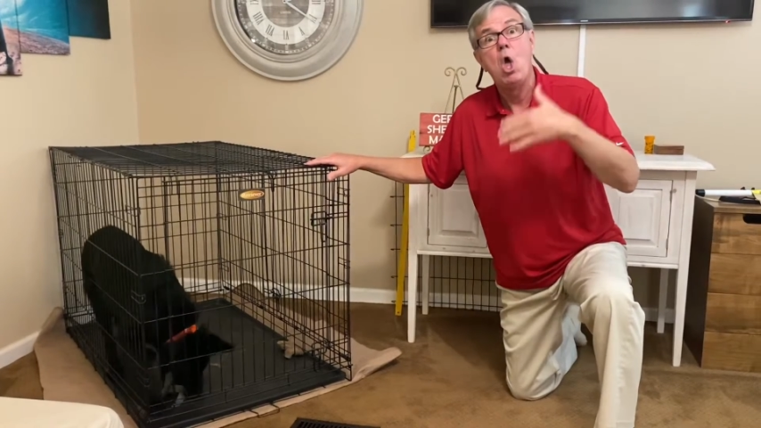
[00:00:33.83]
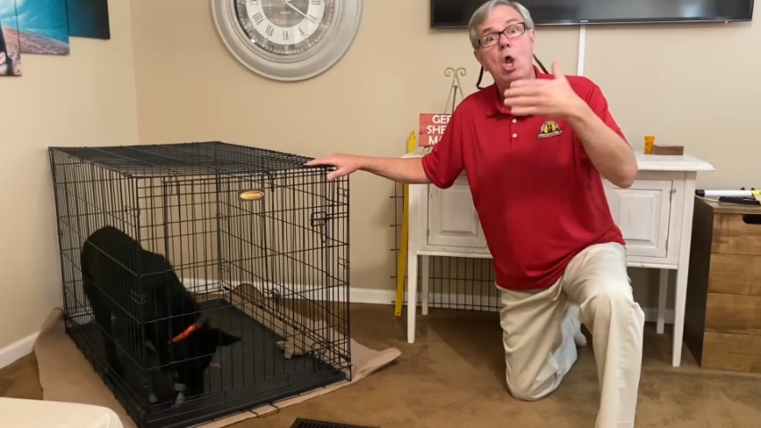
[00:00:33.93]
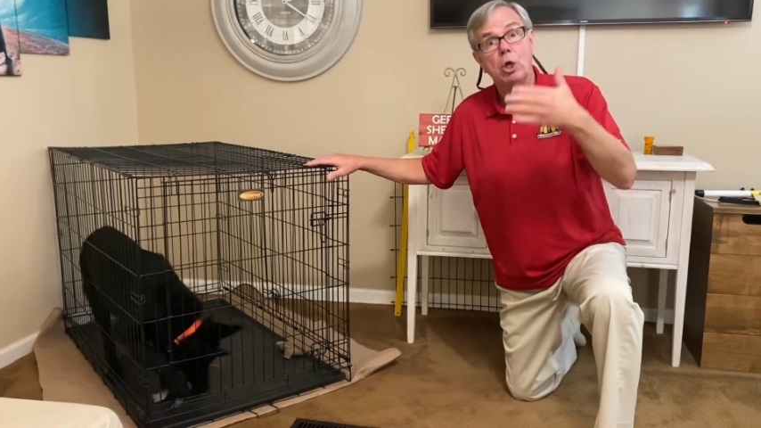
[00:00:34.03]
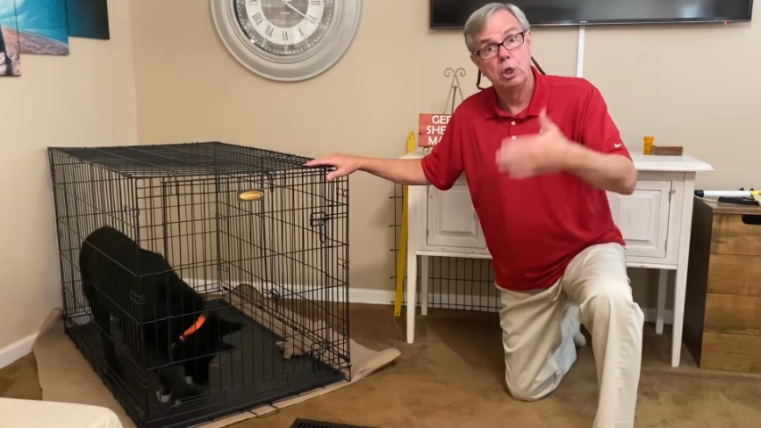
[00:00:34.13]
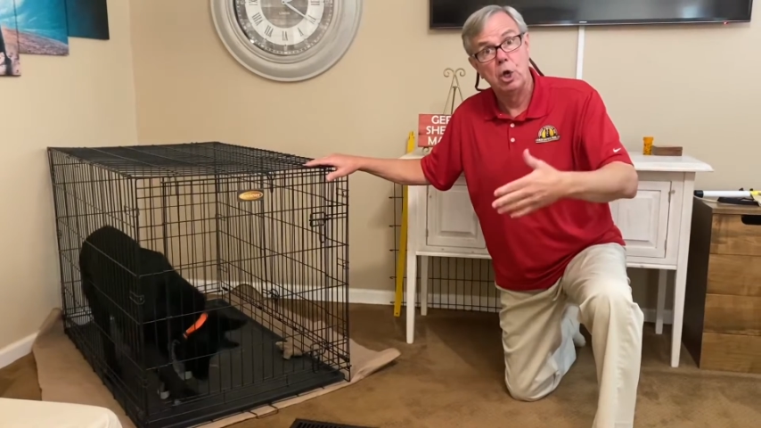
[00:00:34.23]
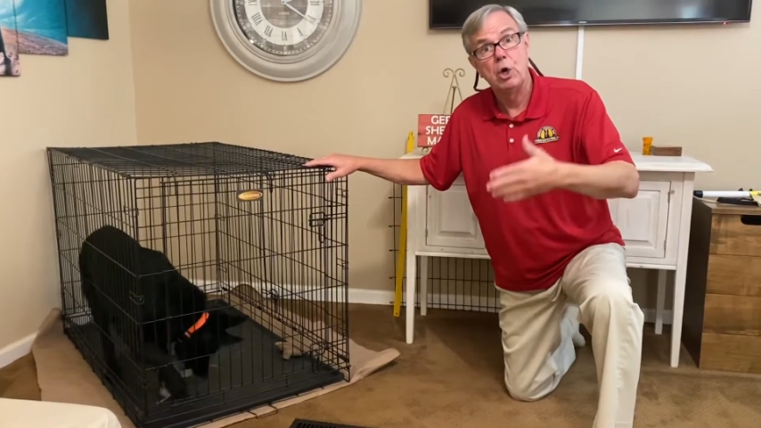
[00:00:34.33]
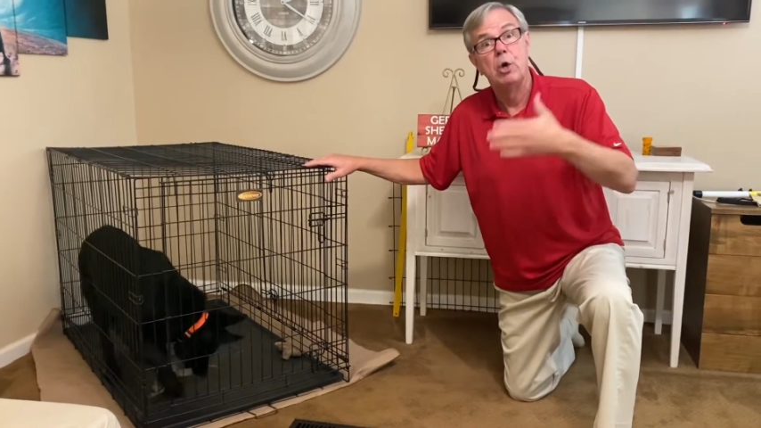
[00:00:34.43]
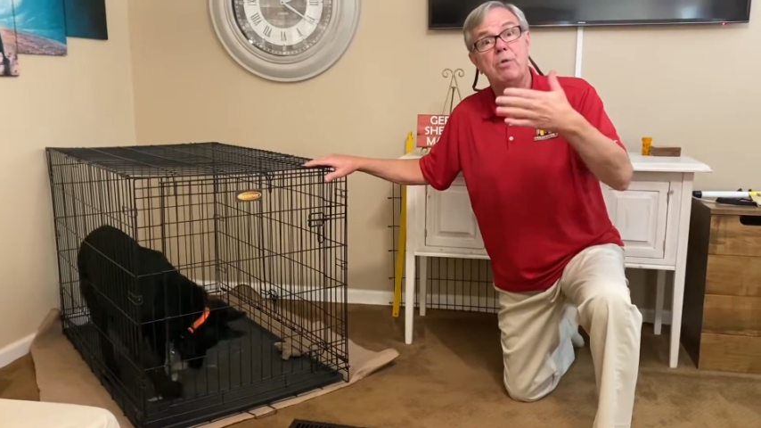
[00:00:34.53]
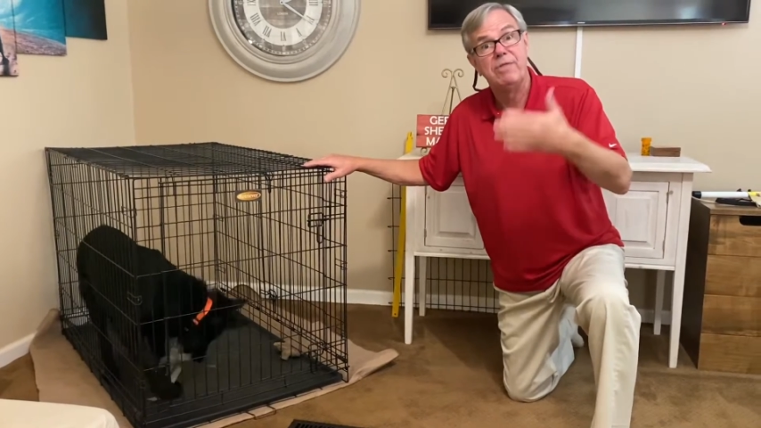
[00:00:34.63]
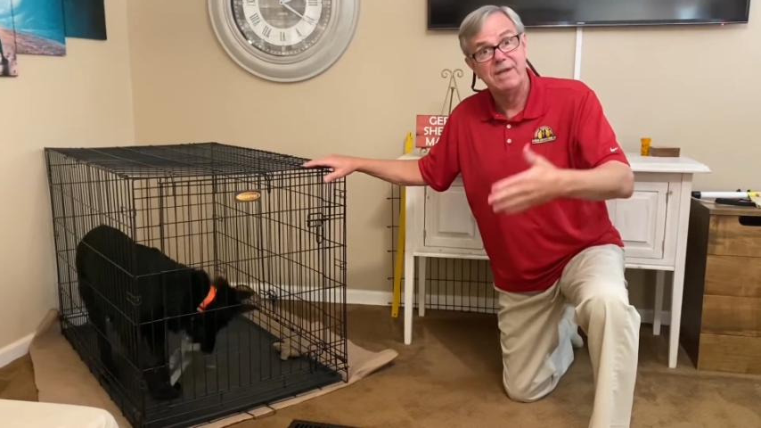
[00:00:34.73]

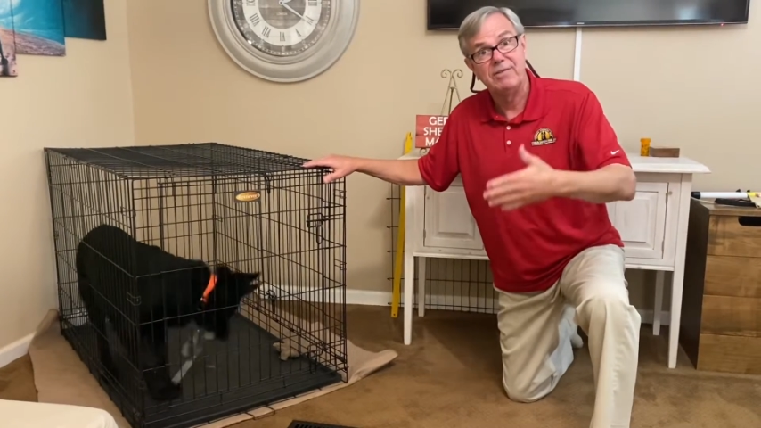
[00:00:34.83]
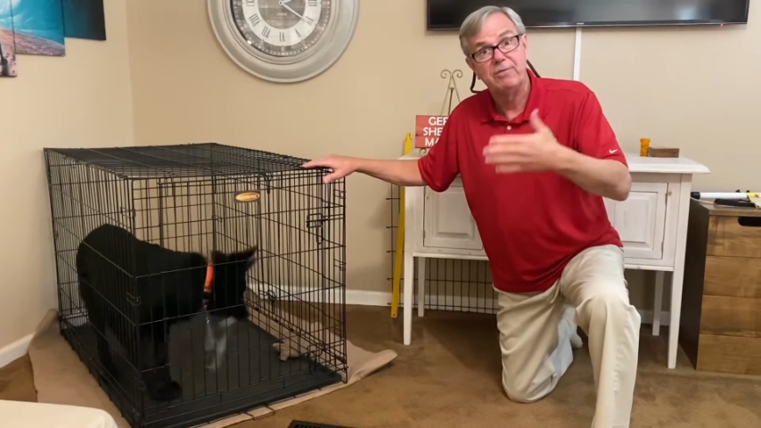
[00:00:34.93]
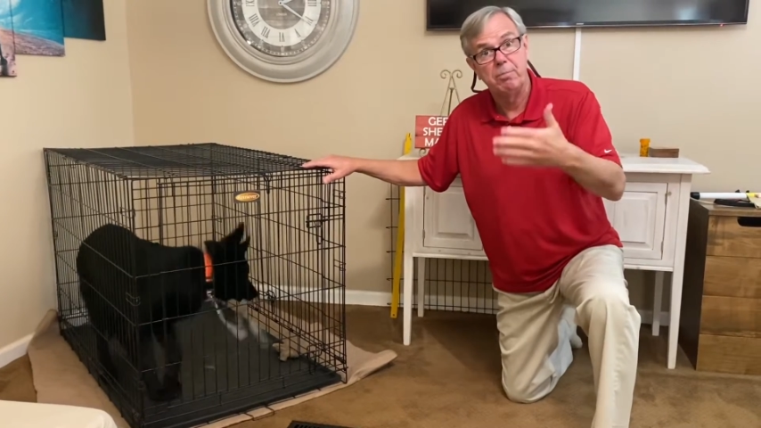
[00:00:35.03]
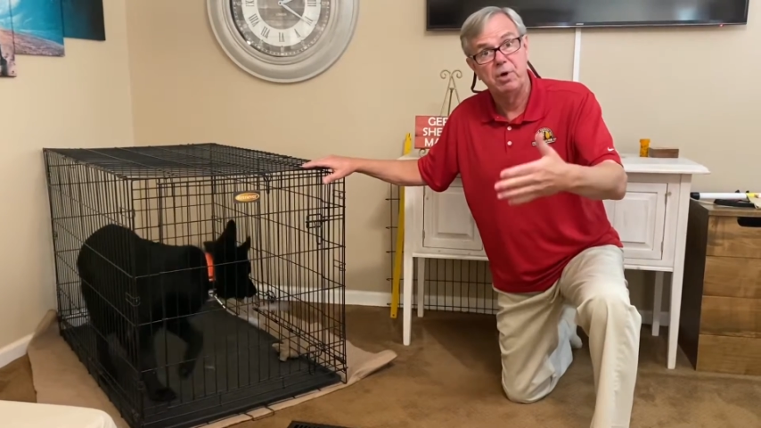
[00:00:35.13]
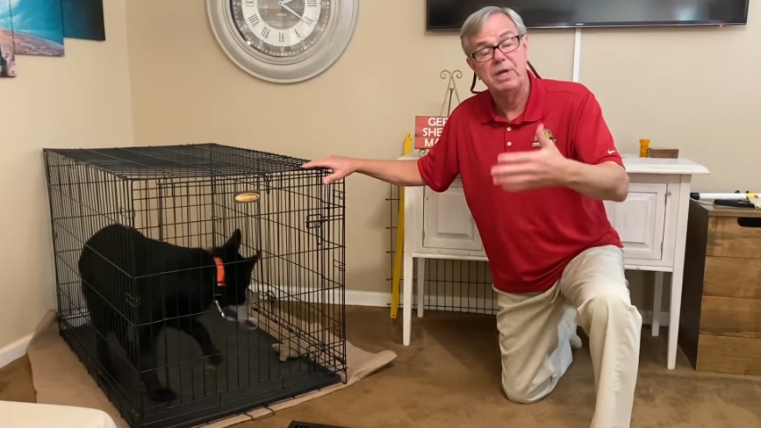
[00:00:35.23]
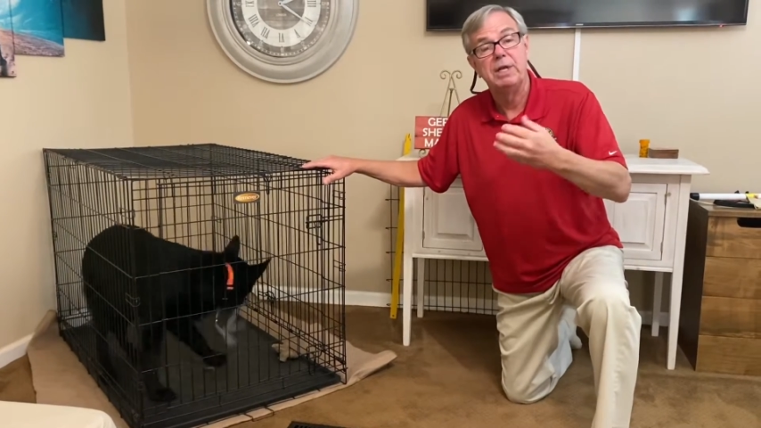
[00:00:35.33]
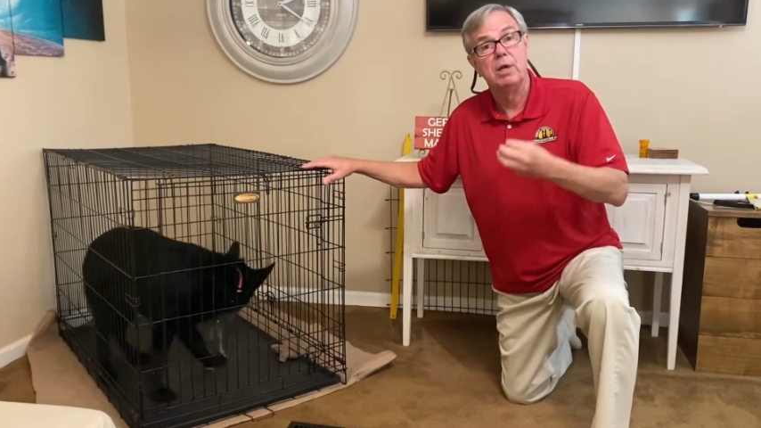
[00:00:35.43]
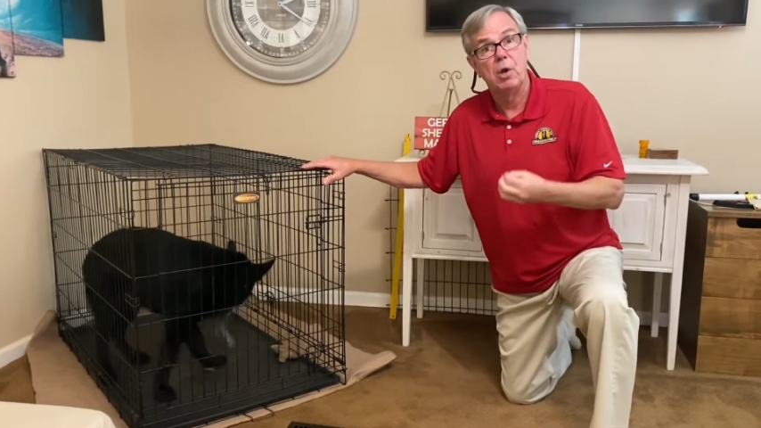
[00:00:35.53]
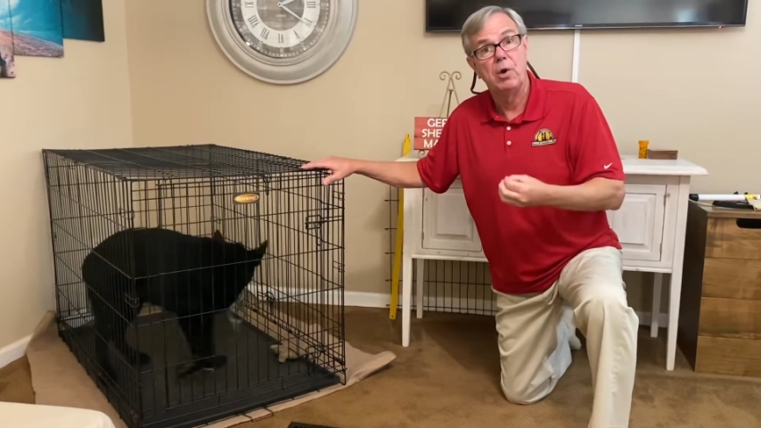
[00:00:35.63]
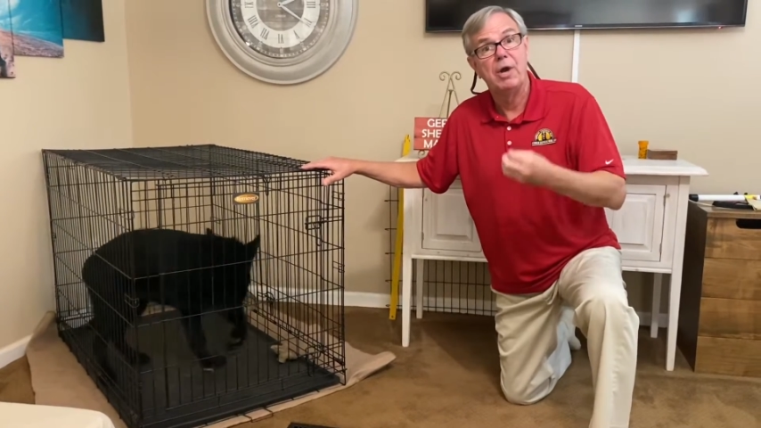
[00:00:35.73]
learn this breed
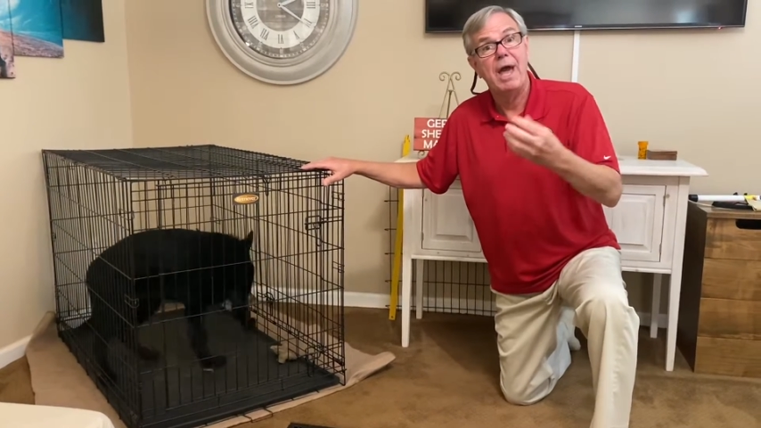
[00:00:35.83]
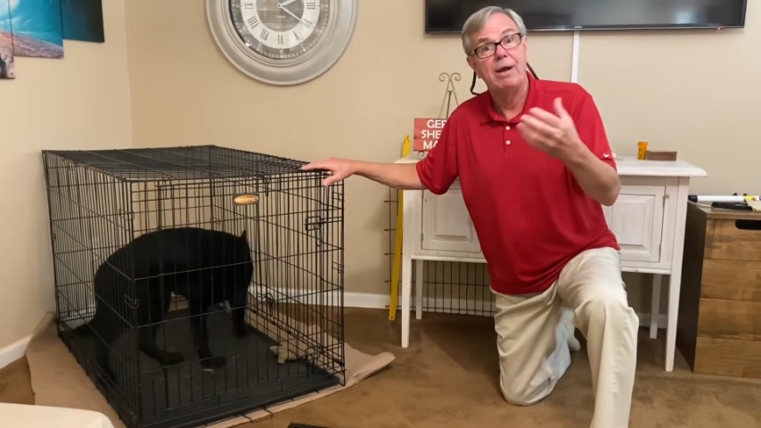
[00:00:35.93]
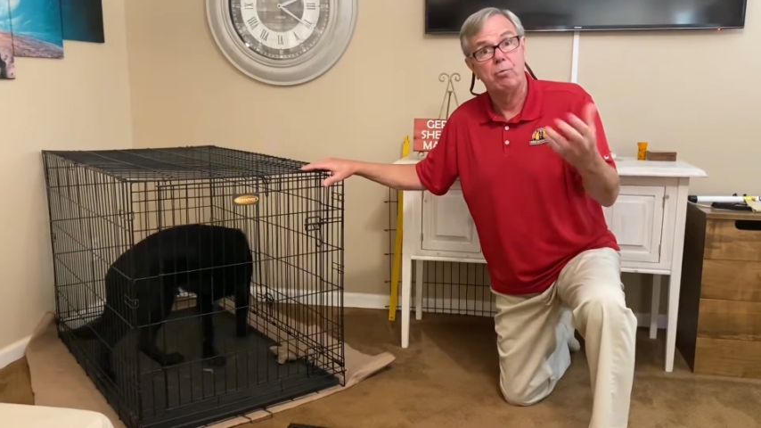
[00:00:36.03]
and learn how to